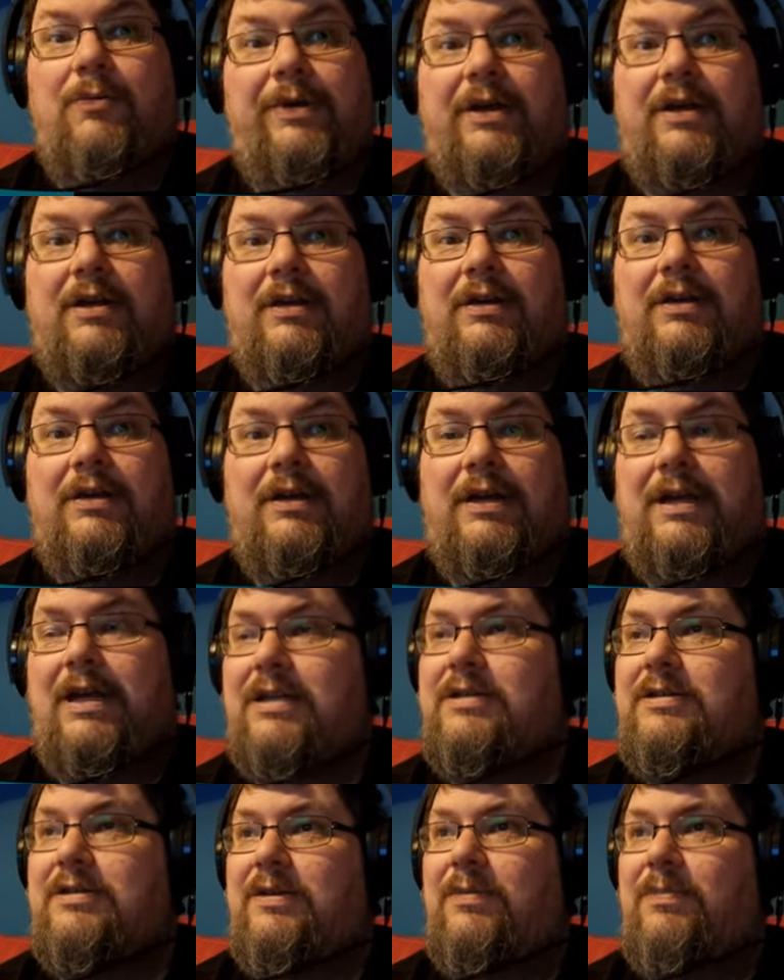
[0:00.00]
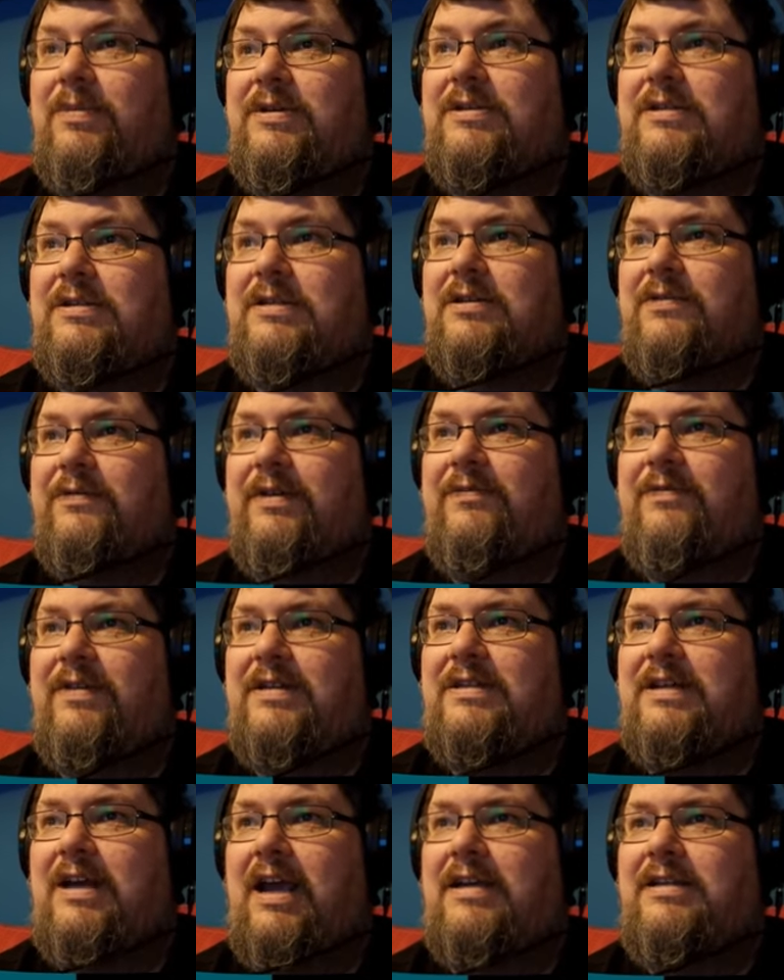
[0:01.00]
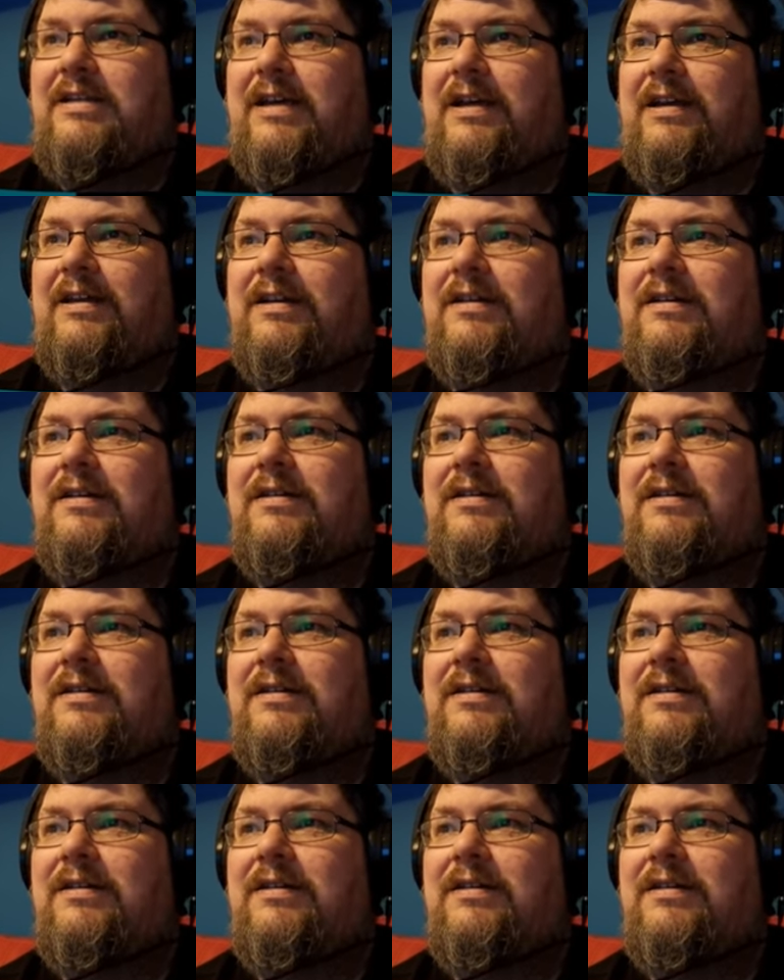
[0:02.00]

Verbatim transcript: we can get to the business of investigating.